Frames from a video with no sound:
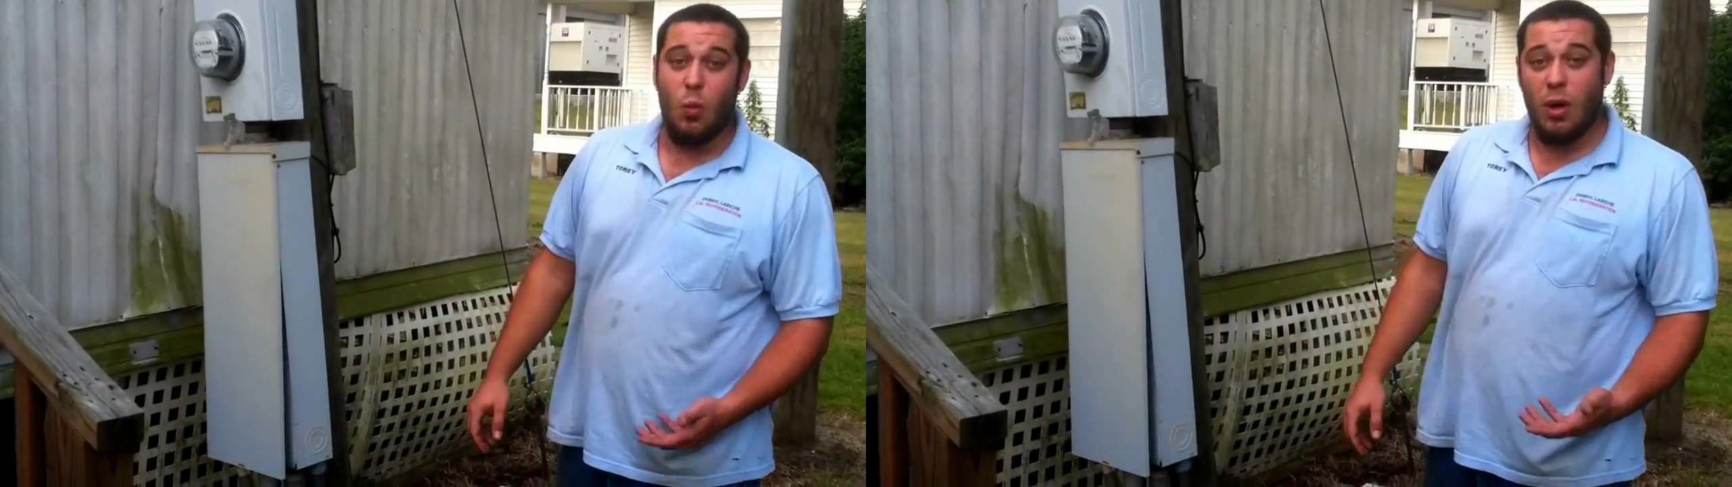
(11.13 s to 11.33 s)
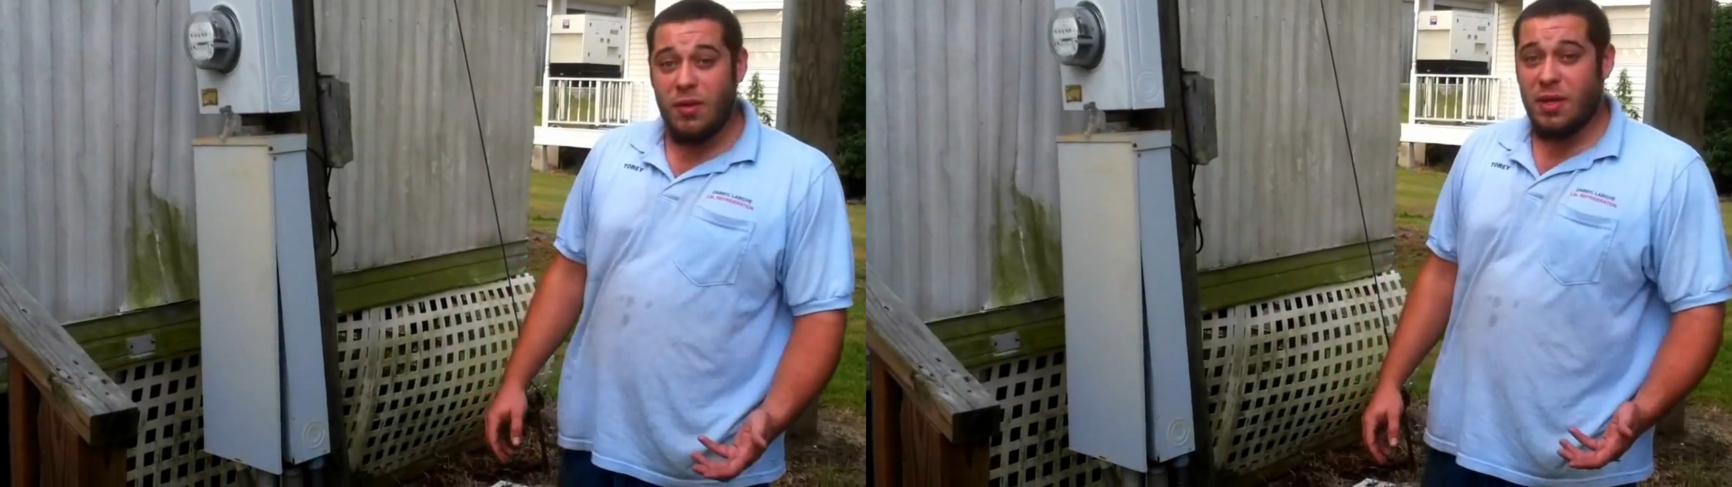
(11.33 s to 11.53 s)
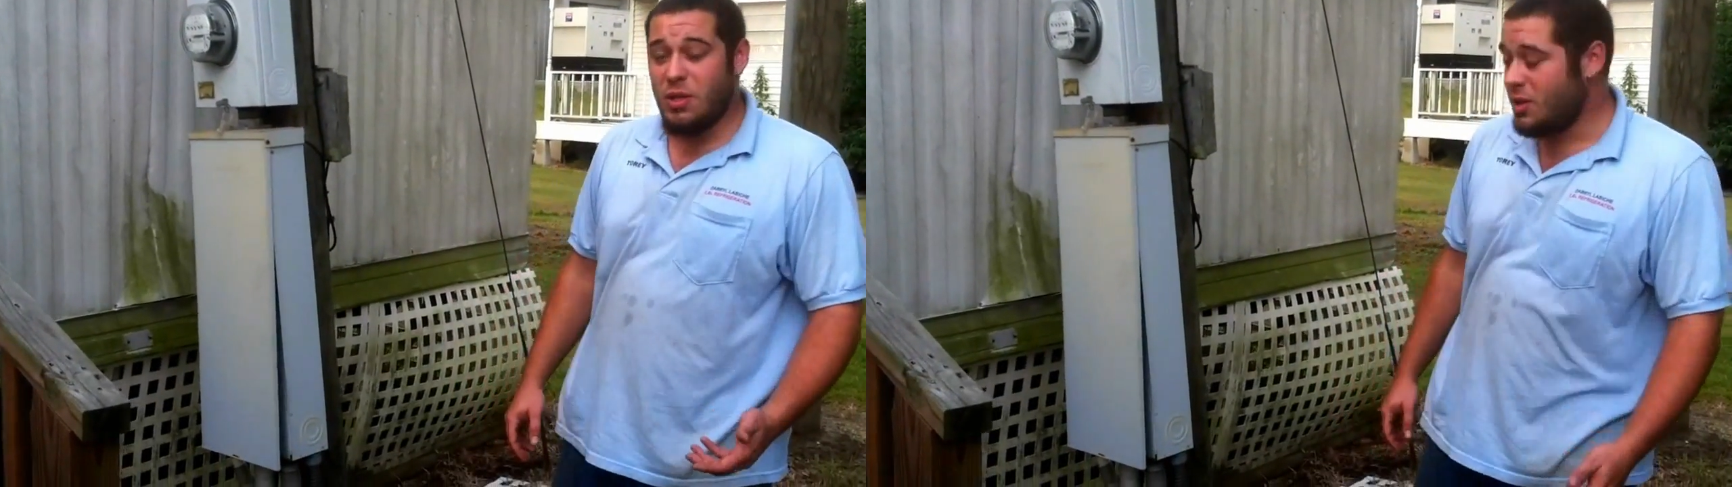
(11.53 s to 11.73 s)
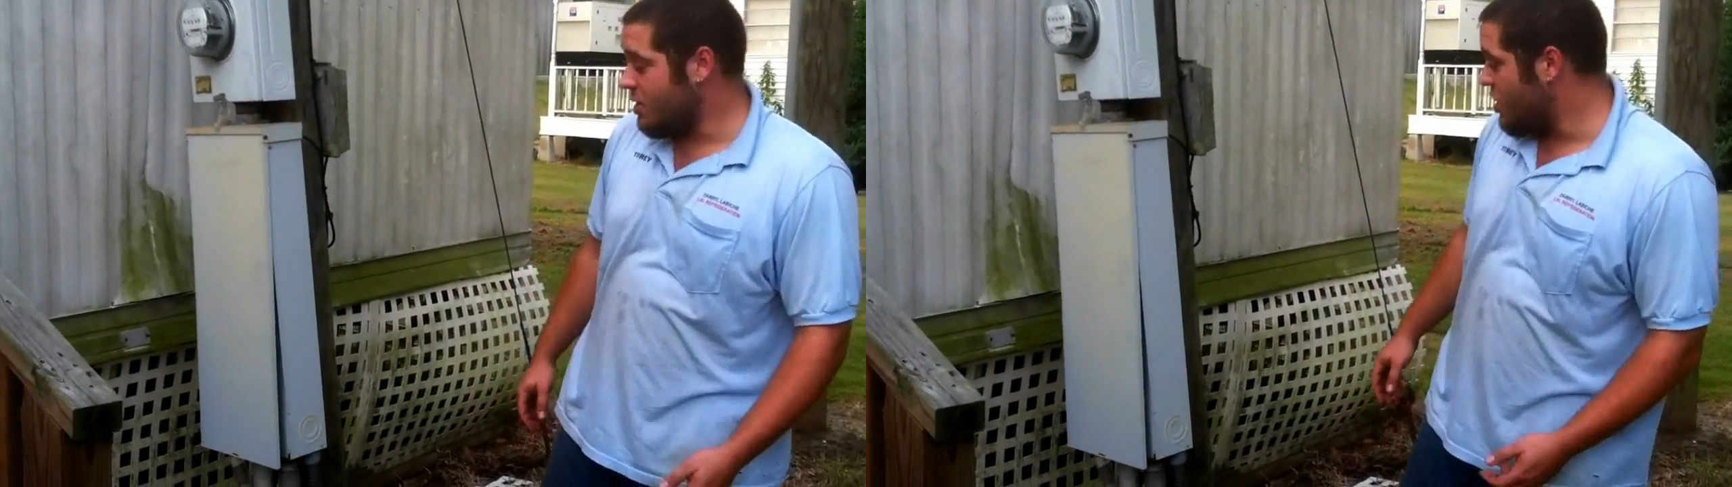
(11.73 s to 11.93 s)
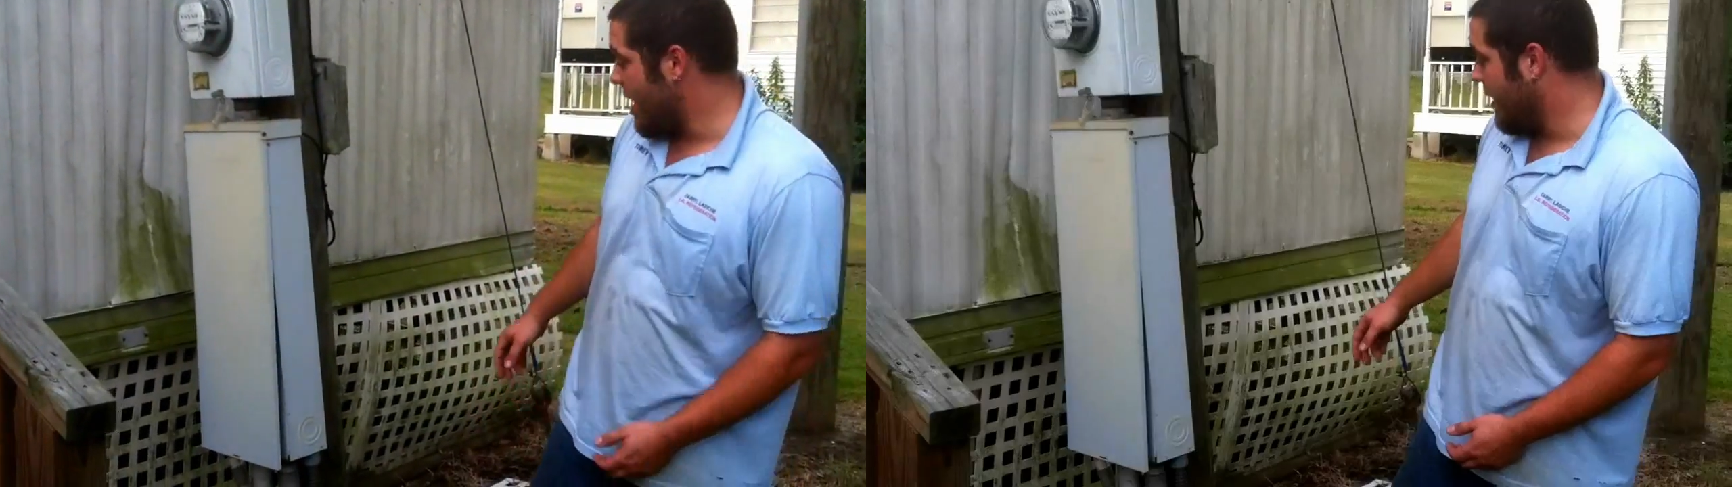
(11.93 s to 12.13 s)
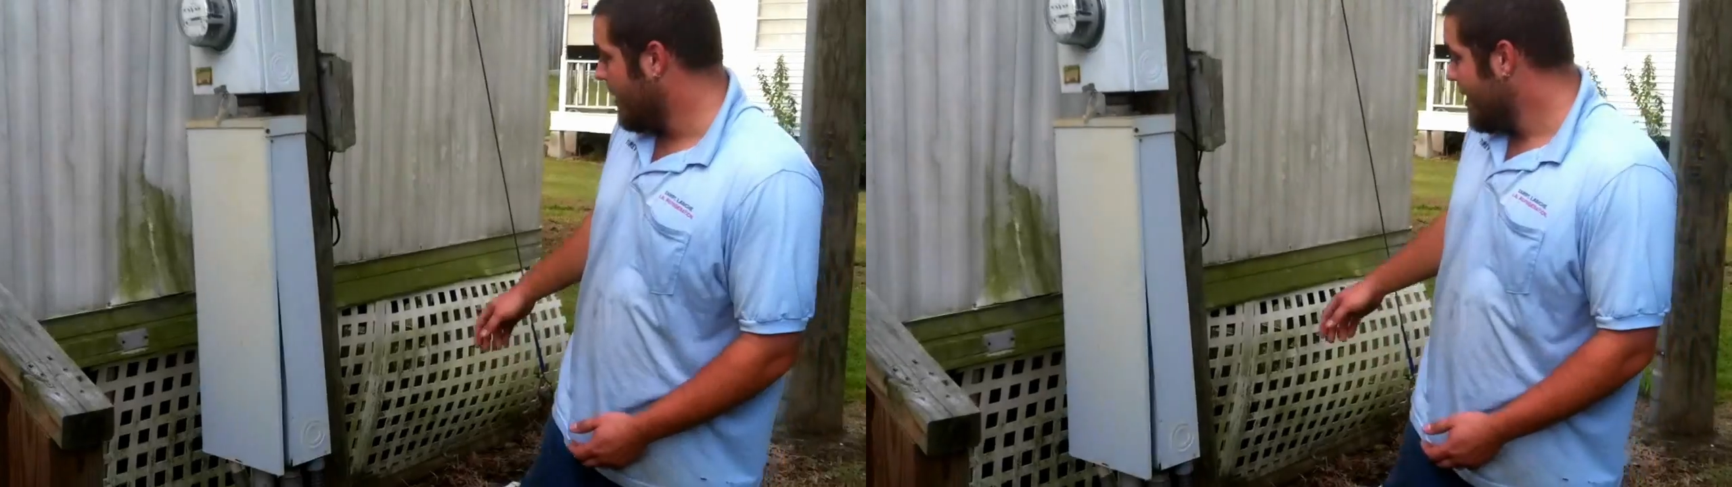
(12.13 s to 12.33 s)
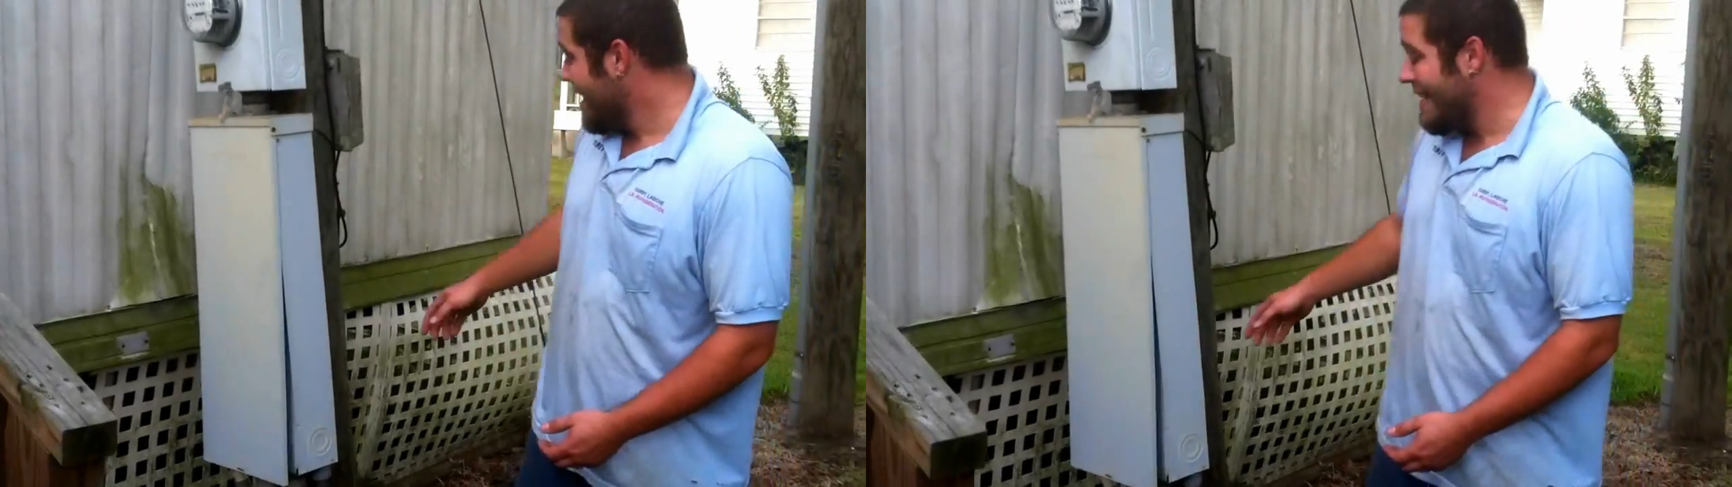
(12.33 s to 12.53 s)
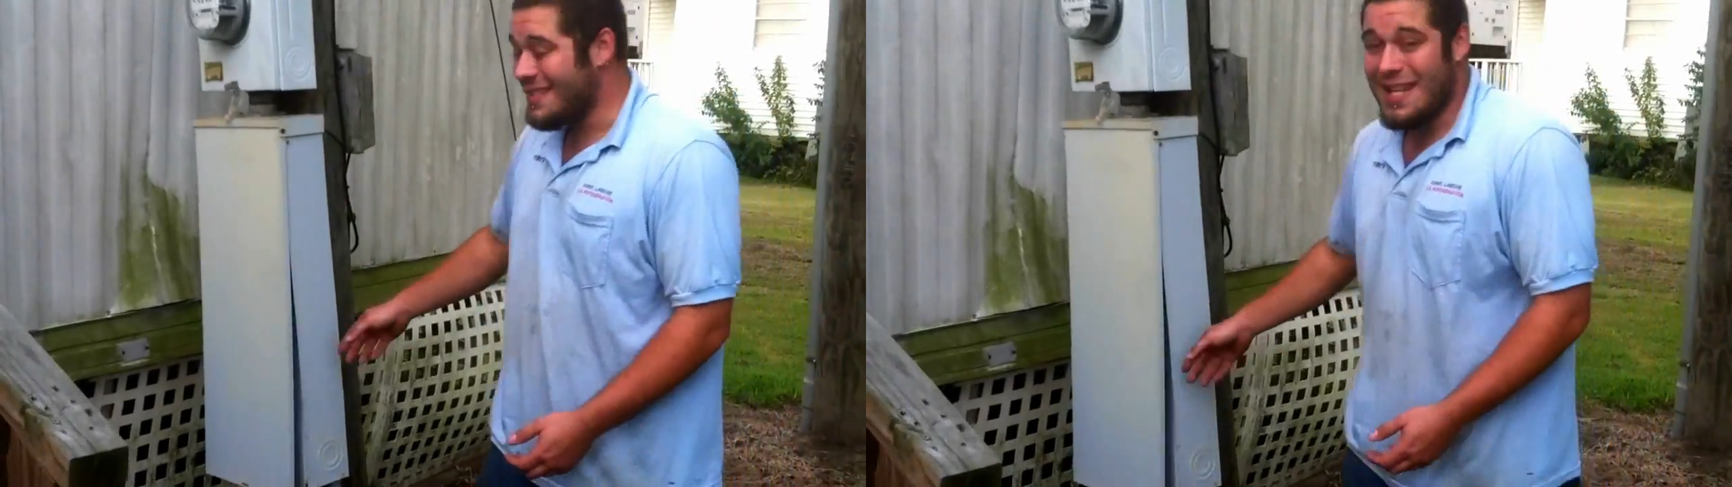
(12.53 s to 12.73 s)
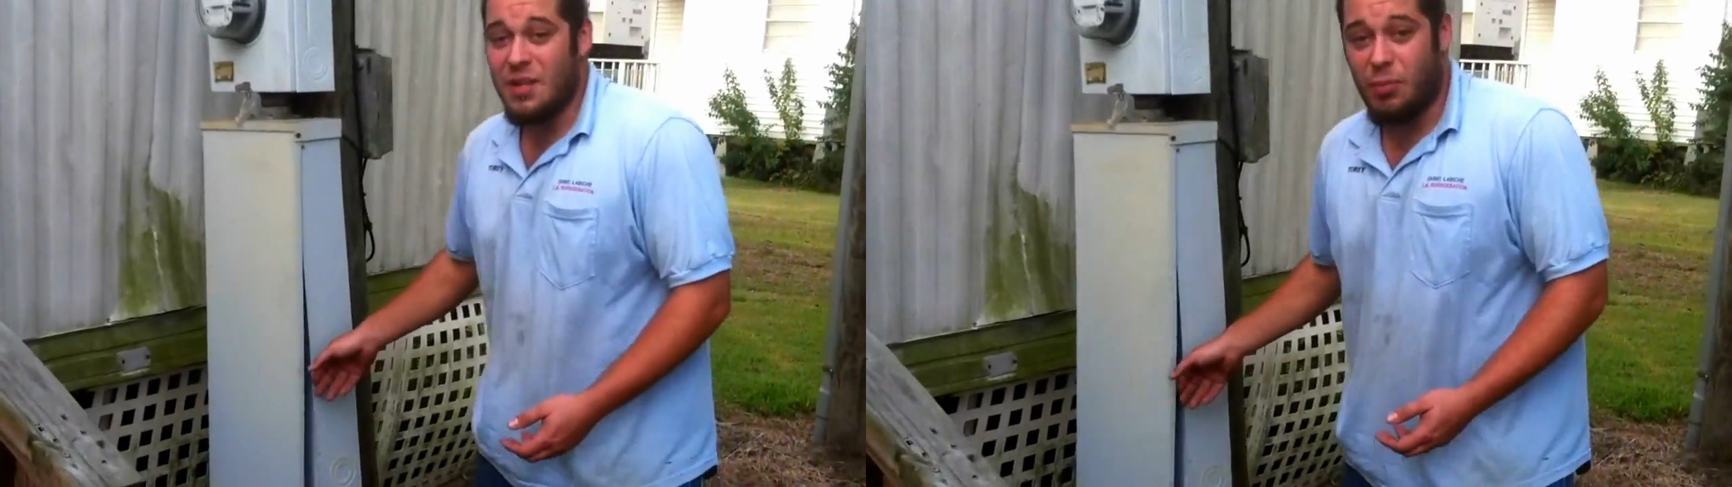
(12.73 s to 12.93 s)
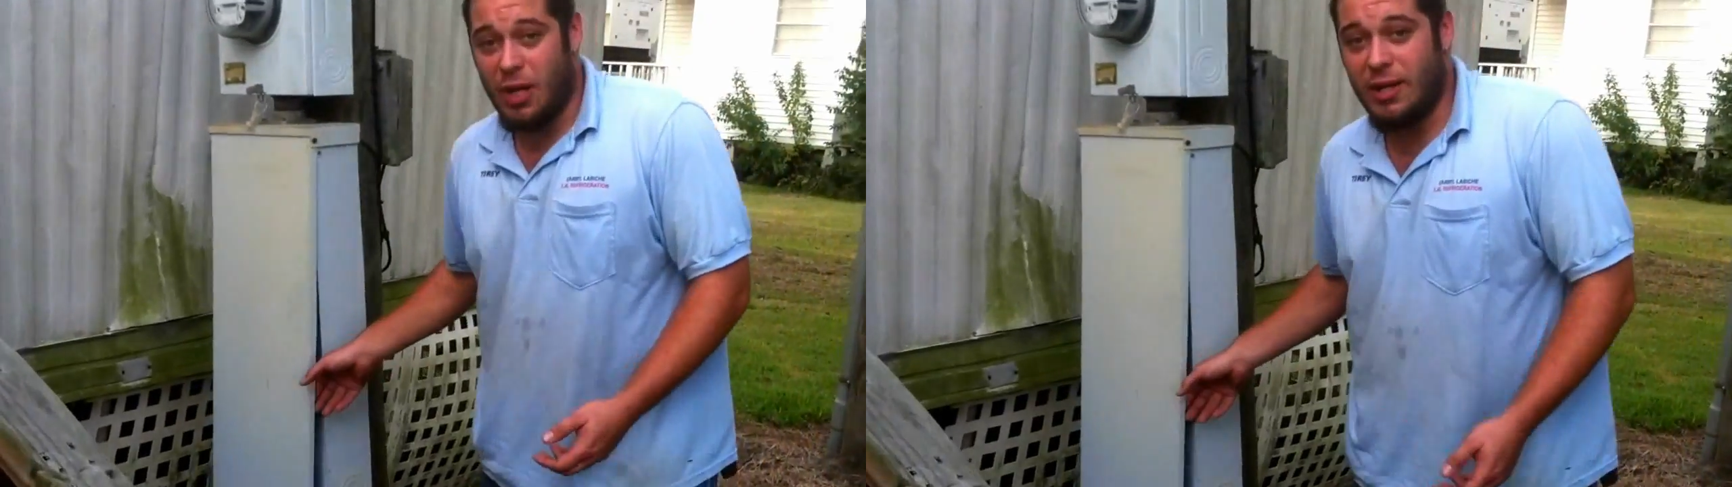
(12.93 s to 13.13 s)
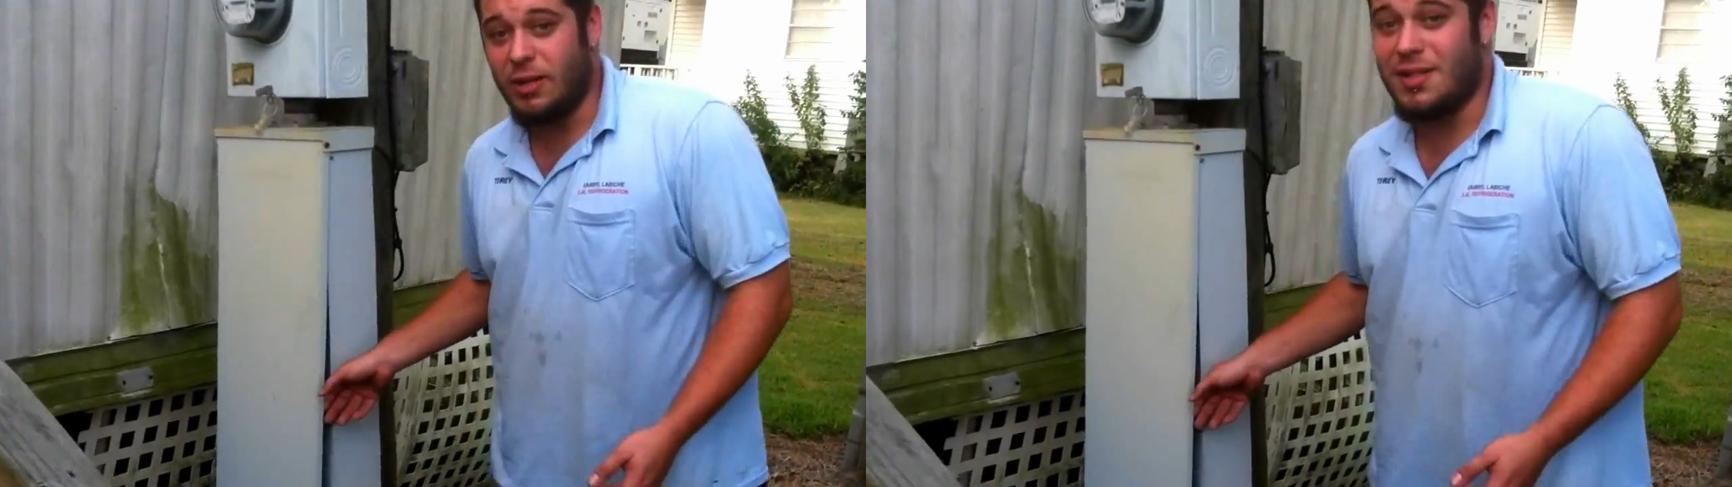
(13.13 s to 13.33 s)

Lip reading: one thing you can check is that the breaker